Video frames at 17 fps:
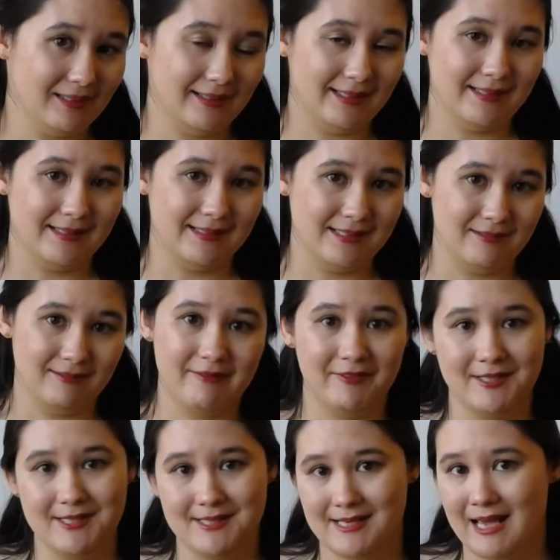is a
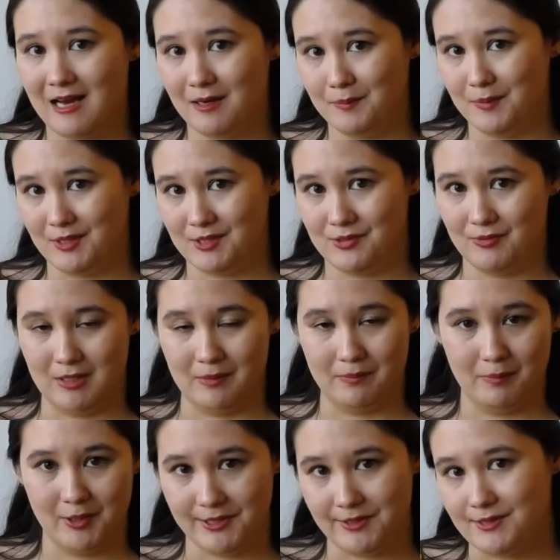reference to how books were
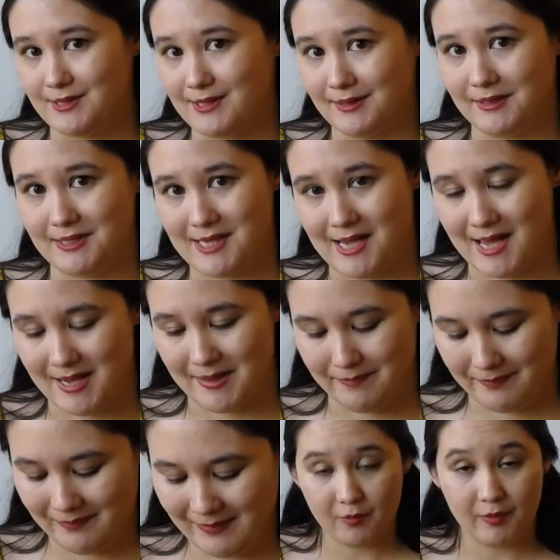produced at the
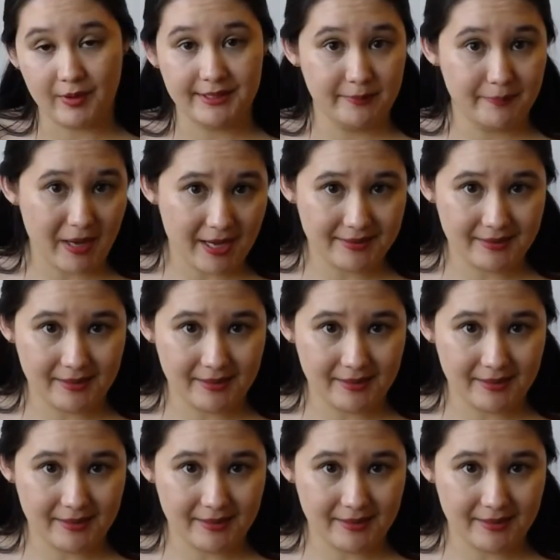time. When you bought